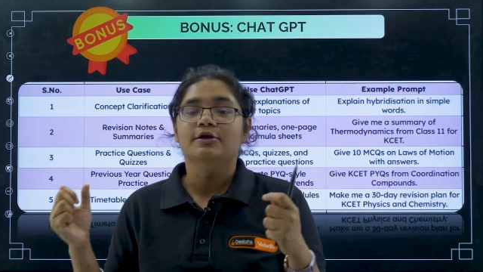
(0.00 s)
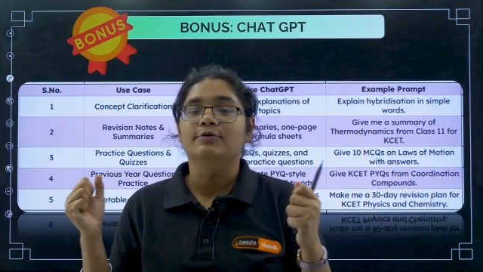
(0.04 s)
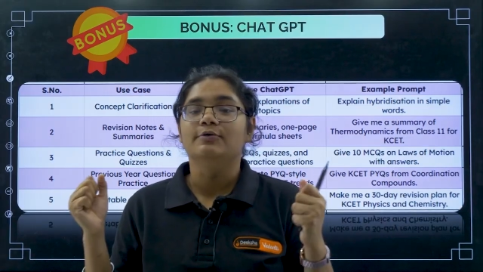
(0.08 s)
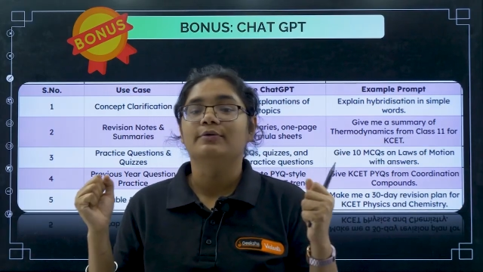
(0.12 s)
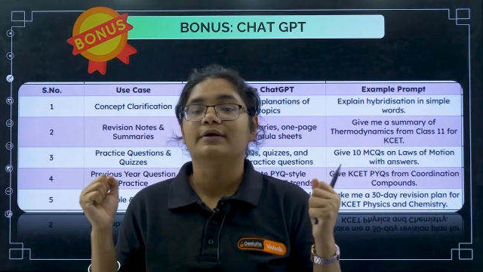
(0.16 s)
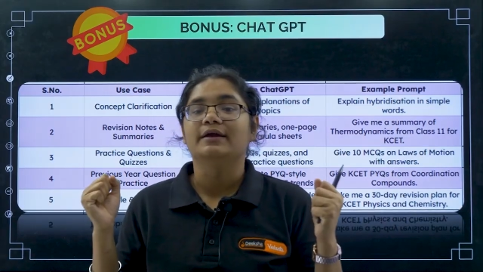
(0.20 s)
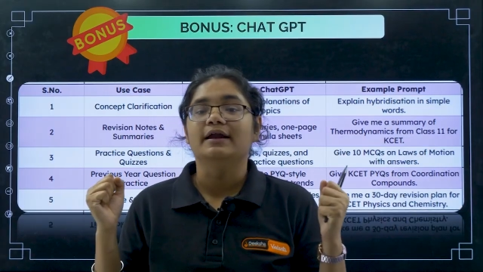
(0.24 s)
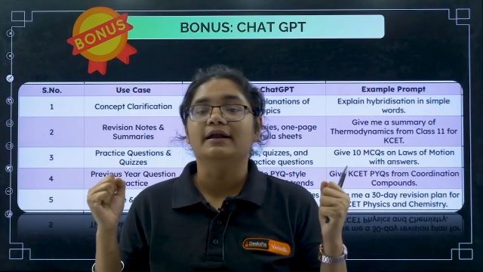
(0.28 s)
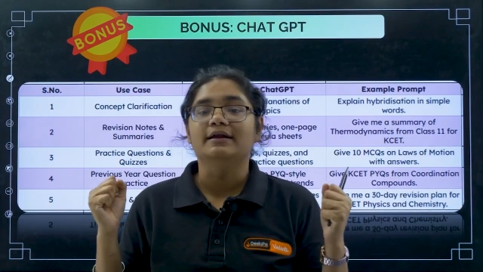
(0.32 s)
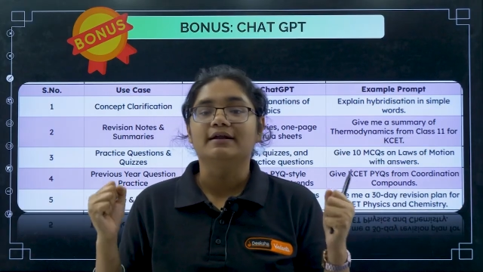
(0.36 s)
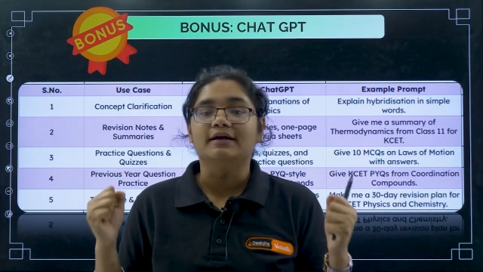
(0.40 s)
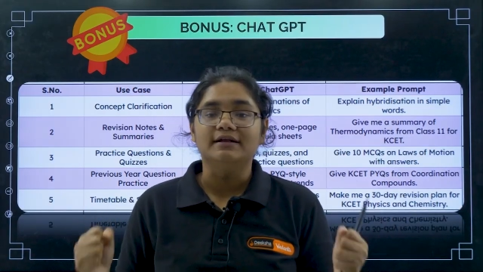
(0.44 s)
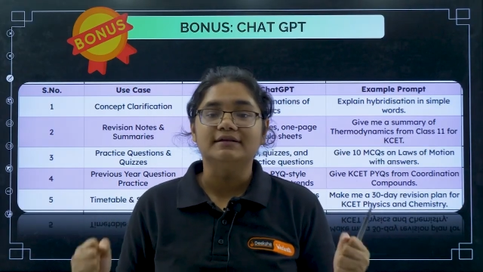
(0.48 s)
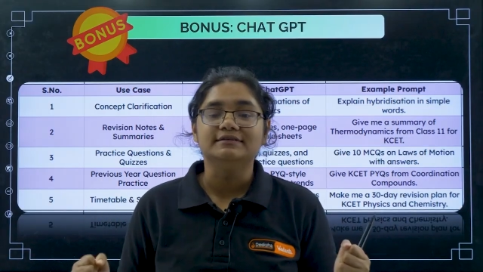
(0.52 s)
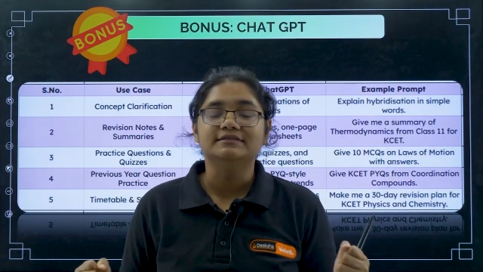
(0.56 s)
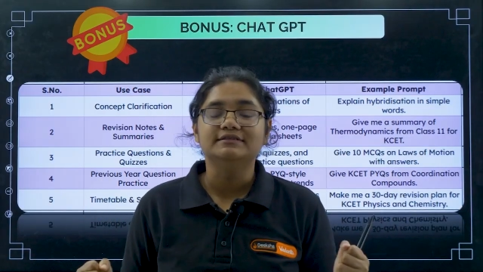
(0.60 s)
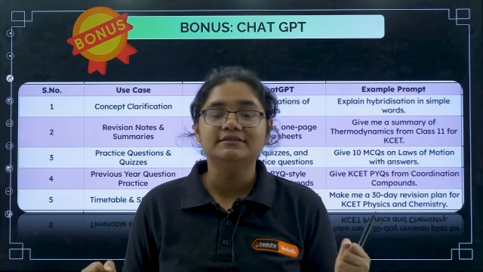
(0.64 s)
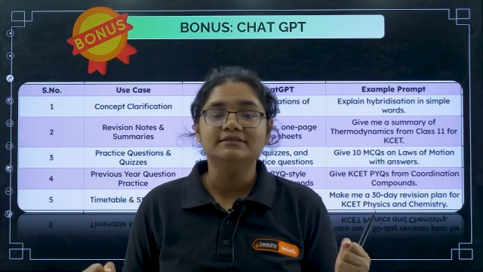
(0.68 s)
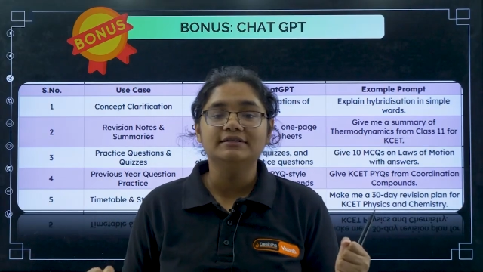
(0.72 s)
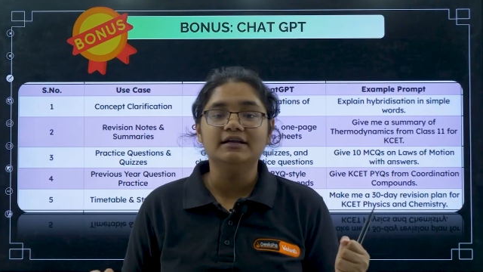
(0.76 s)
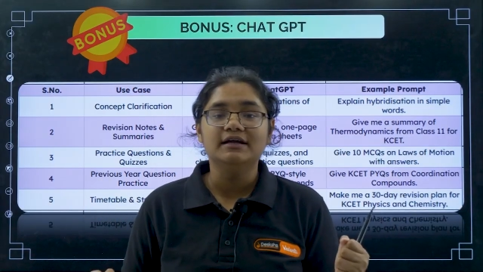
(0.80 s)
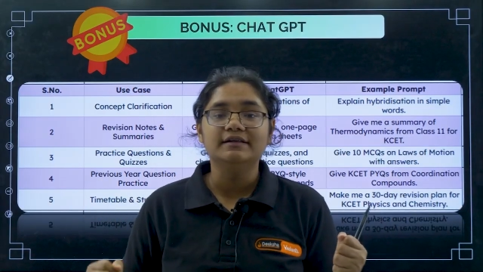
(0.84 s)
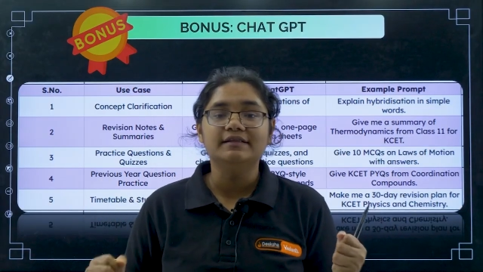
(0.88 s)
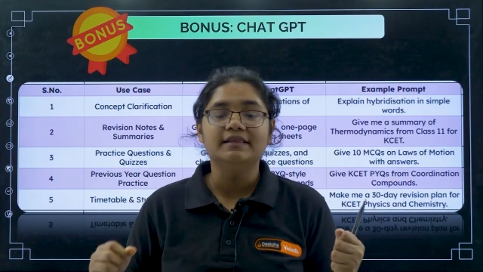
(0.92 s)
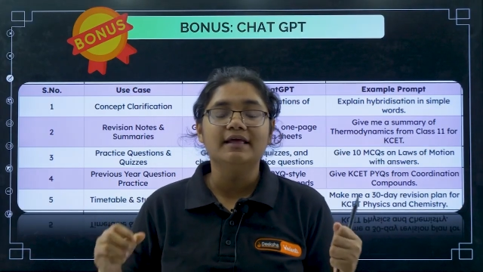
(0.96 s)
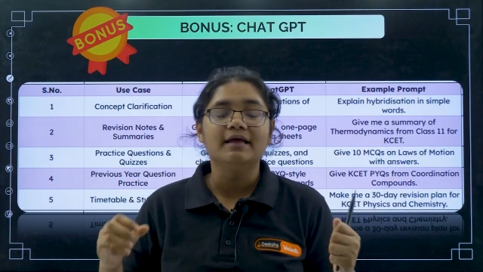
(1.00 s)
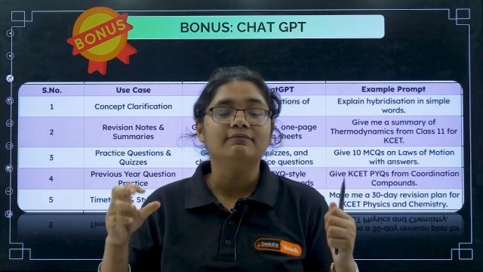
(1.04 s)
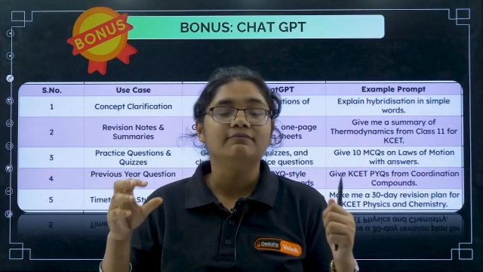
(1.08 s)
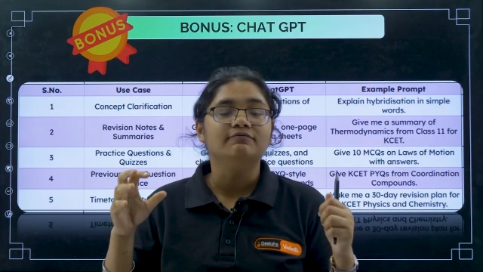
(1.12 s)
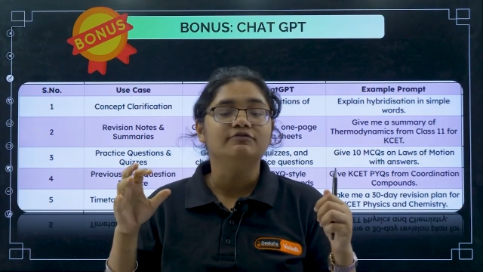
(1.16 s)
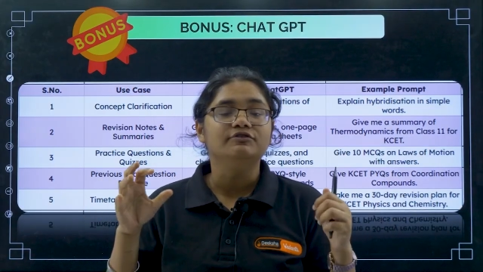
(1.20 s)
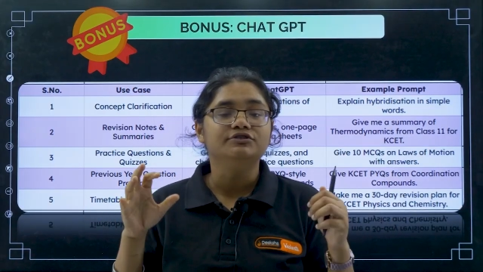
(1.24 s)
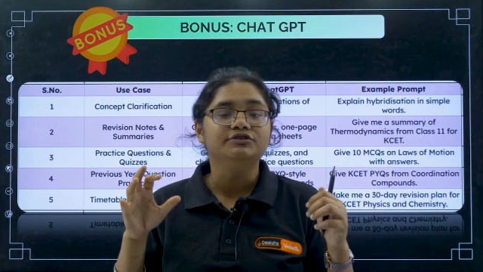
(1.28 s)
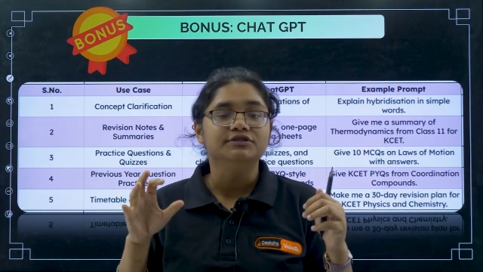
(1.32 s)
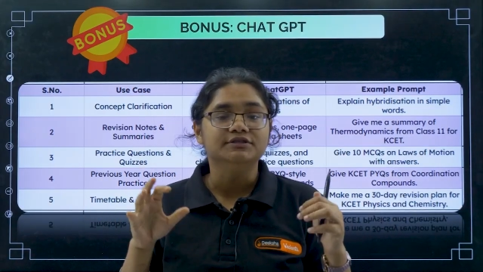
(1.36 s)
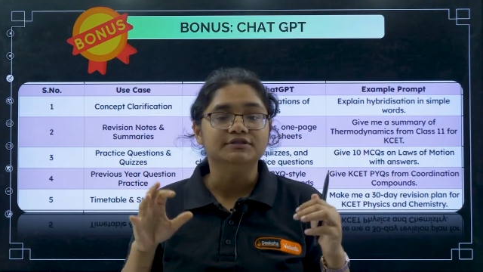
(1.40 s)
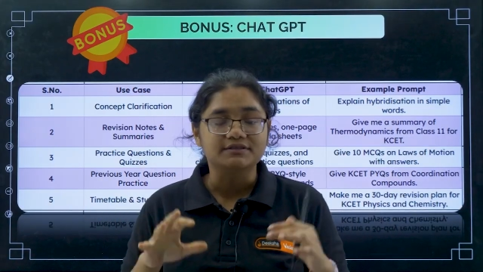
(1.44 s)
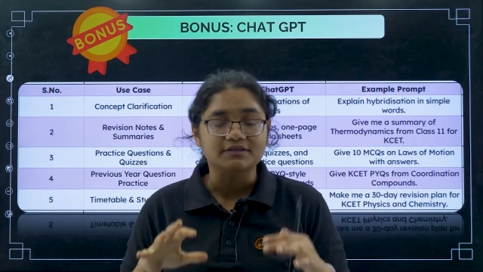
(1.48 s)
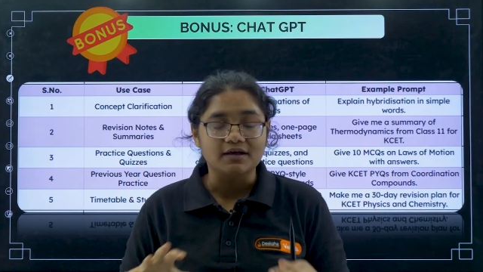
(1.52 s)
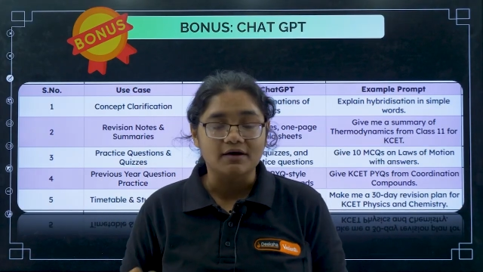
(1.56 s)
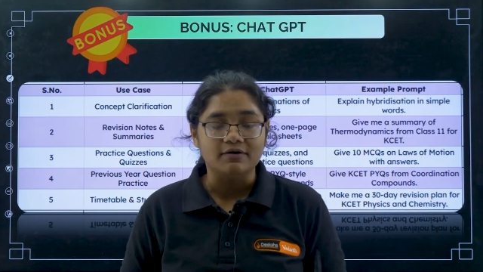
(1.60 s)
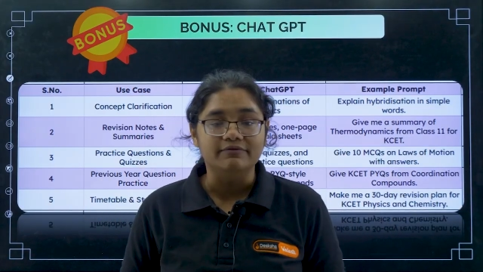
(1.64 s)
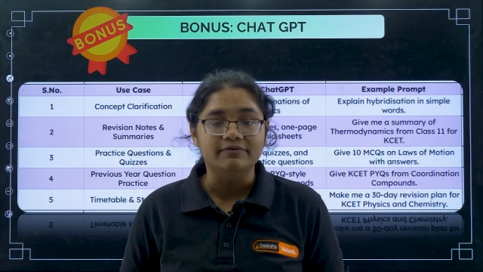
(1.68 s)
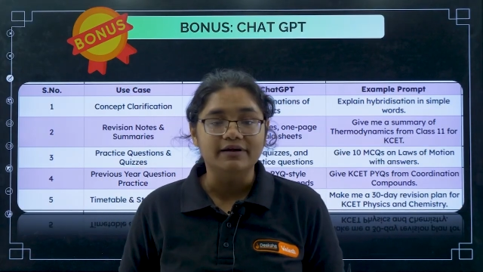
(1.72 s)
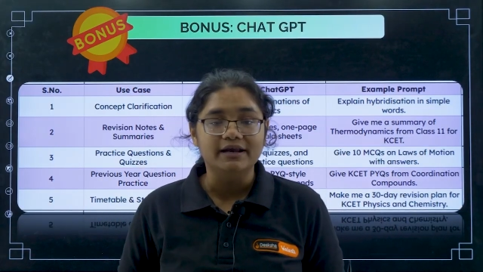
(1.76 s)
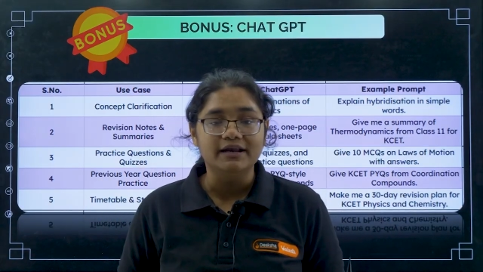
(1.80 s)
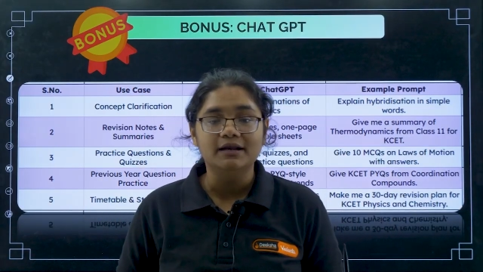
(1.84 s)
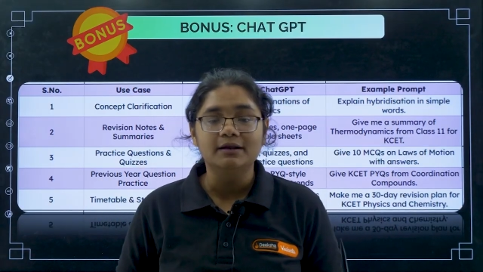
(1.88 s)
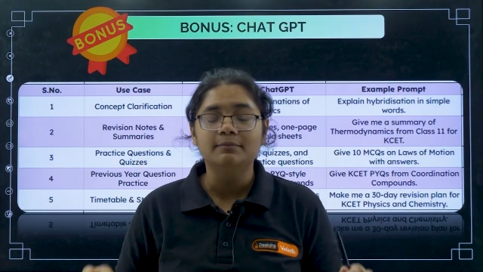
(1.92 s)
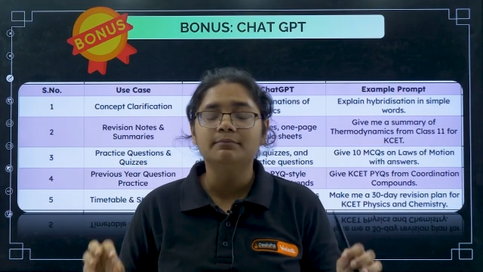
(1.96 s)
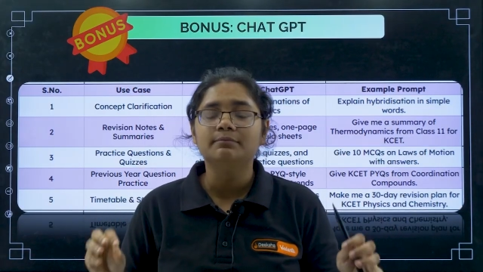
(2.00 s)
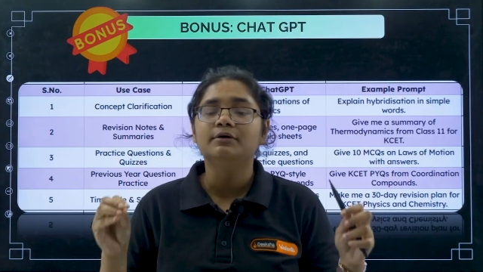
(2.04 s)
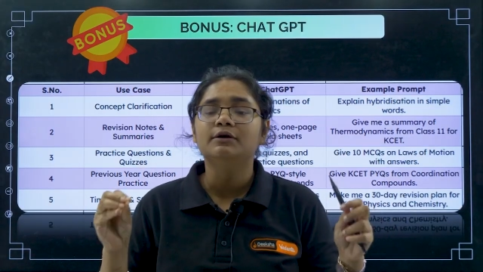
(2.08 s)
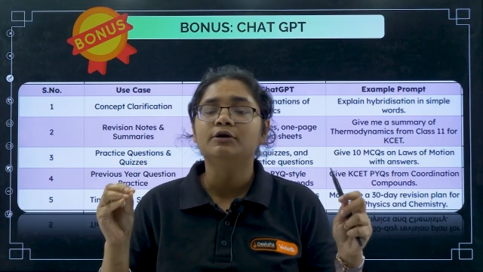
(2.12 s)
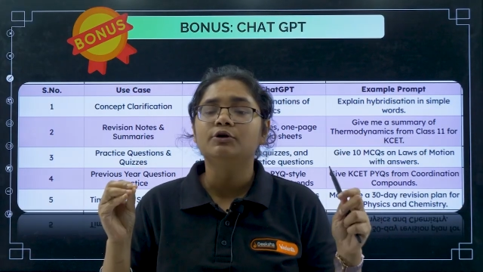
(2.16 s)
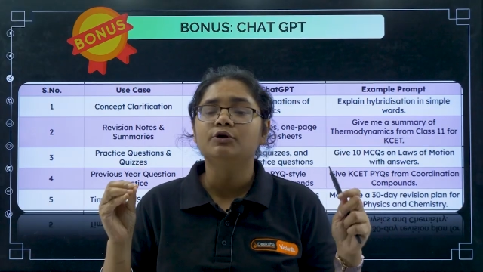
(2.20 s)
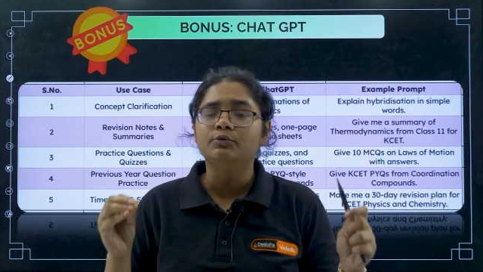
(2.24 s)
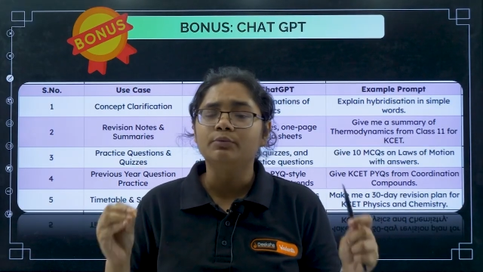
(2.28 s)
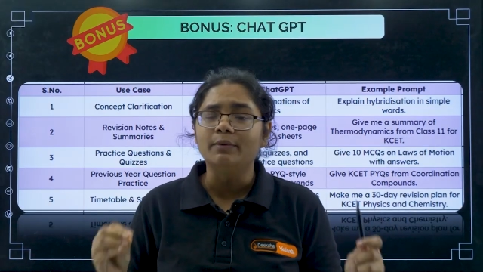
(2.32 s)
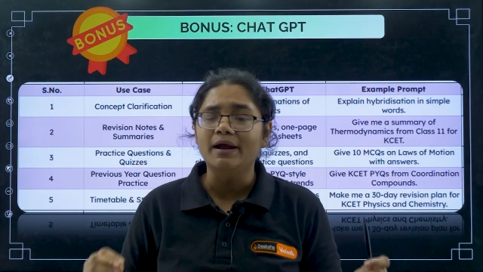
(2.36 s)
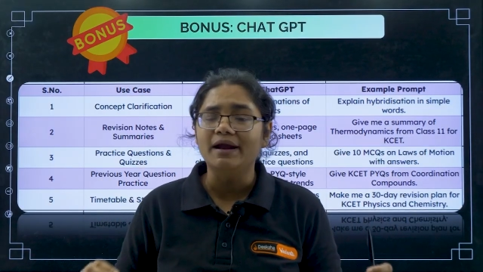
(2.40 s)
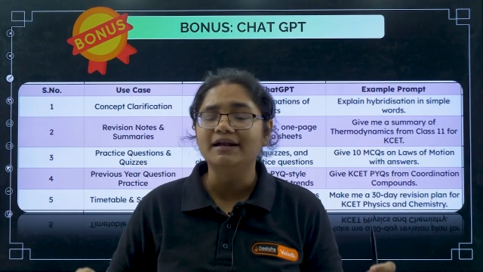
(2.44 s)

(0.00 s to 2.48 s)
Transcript: You can consider them which is available